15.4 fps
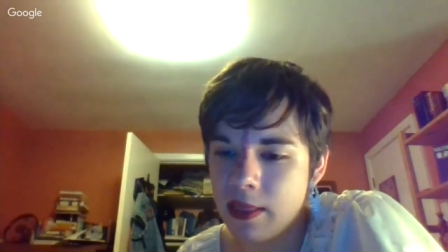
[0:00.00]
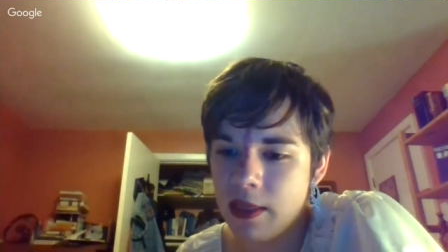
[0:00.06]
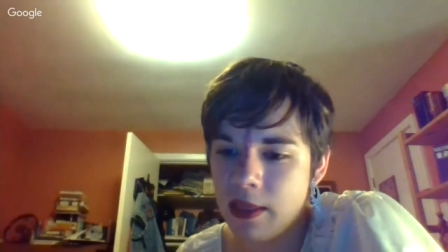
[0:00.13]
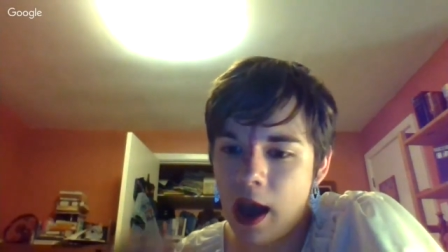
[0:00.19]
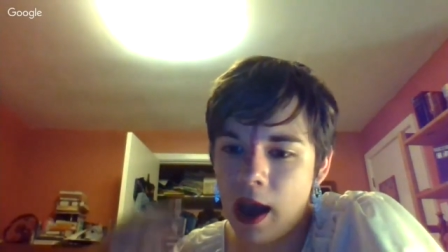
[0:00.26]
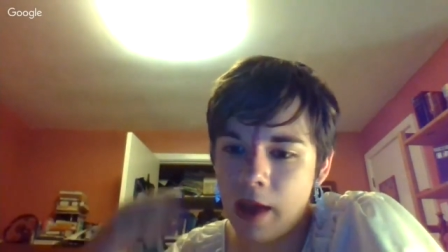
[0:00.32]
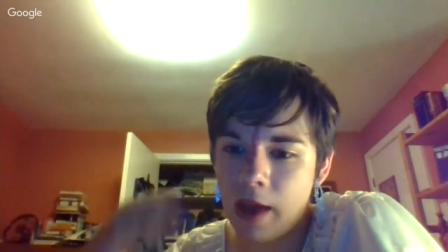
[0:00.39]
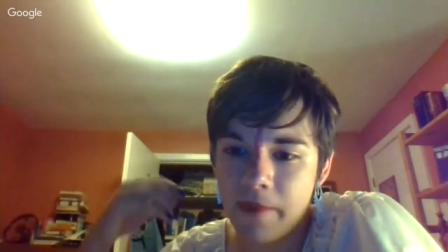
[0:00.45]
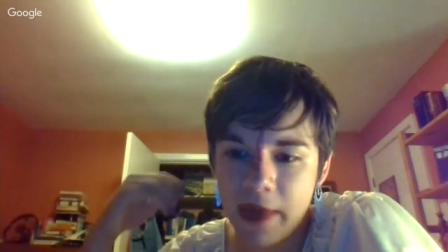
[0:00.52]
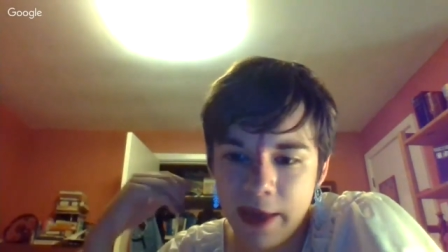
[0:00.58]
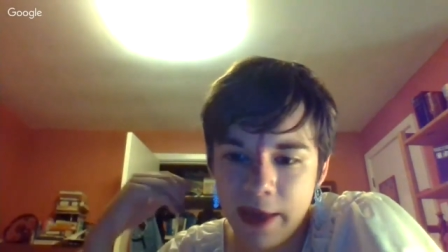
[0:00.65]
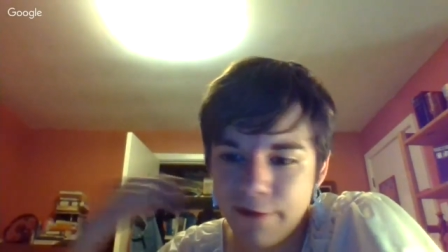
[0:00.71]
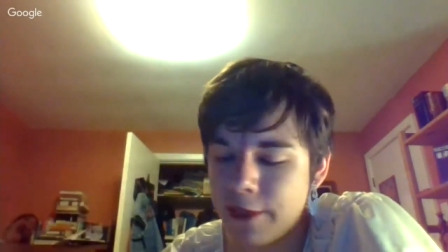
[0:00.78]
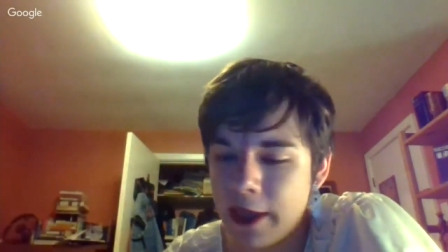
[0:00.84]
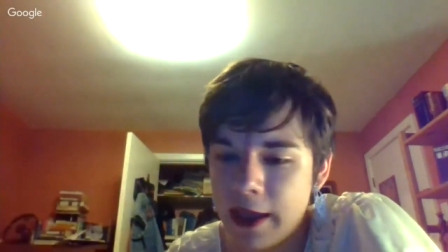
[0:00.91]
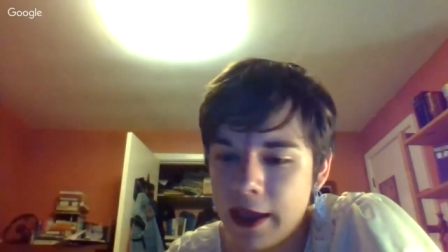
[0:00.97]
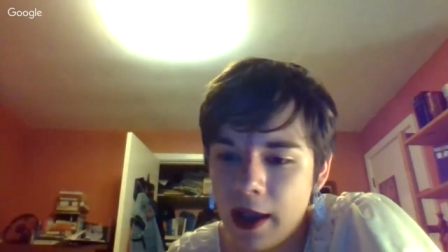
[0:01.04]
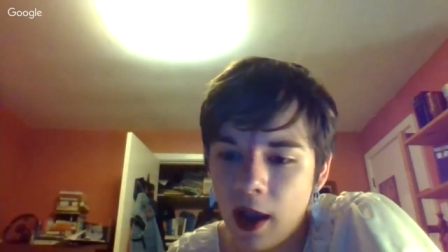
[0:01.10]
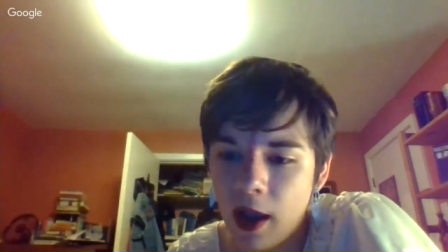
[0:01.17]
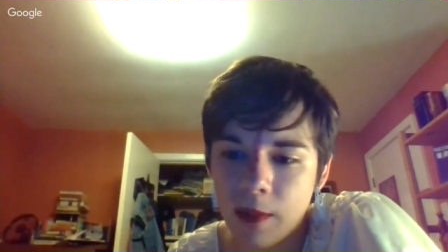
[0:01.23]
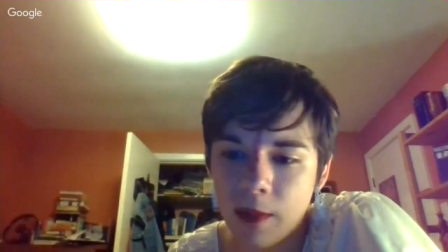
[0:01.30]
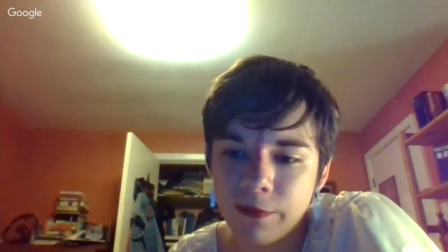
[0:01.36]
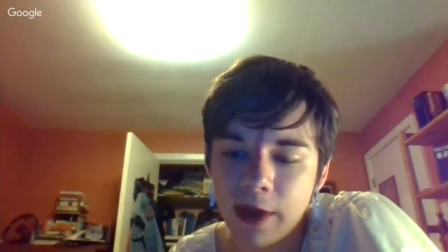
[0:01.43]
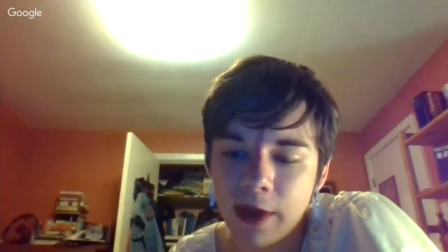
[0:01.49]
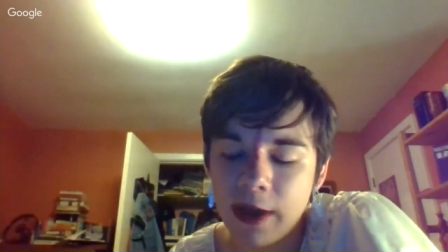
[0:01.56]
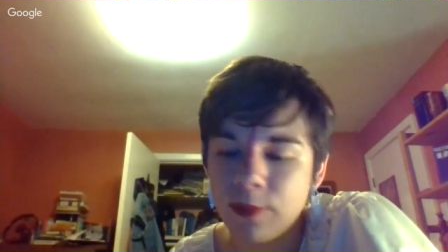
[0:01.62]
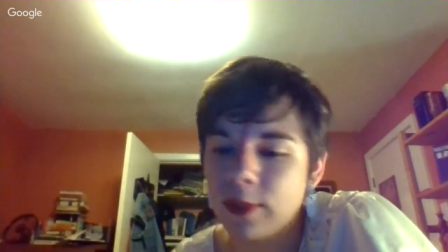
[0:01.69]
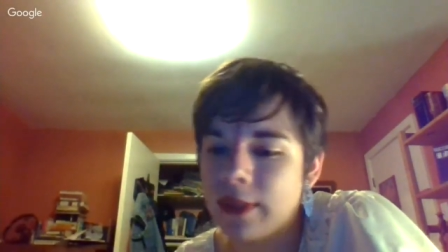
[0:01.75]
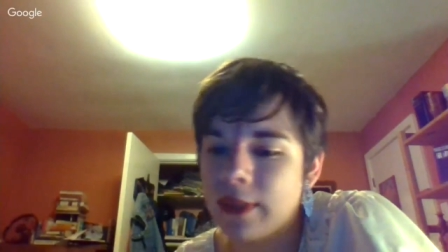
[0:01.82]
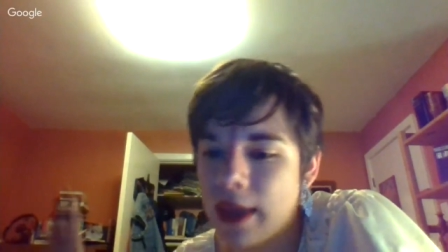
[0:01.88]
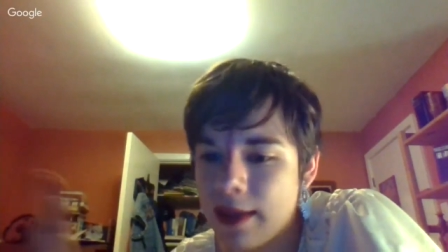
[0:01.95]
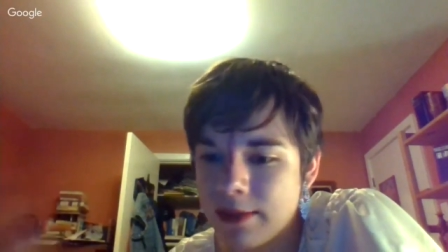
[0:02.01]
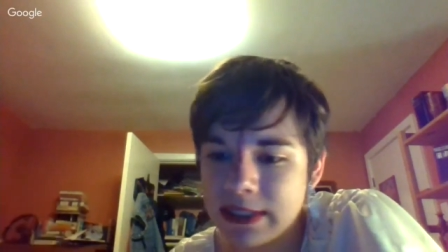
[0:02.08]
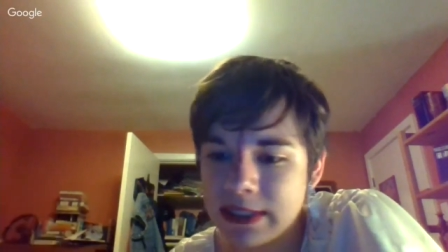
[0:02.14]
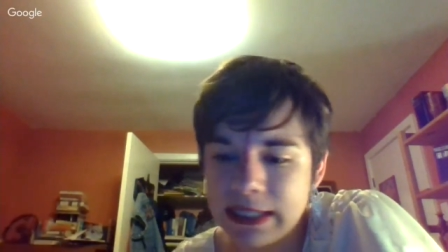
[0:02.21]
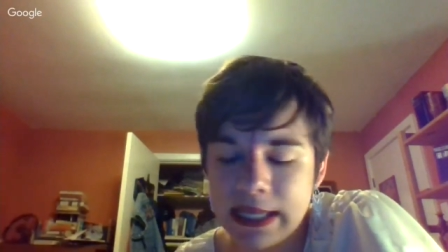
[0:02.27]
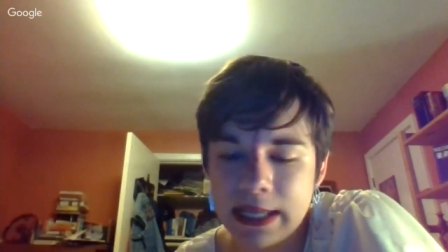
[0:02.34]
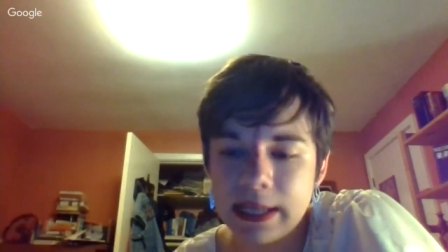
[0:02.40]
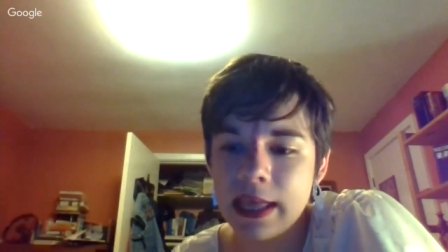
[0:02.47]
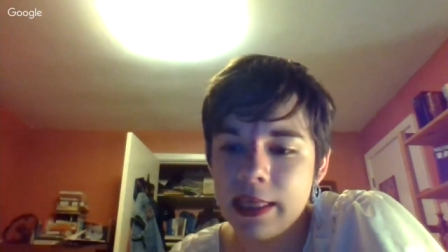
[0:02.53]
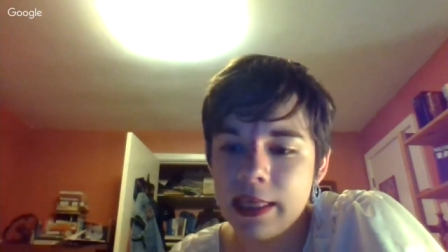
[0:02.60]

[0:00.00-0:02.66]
if they are provided with amnesty,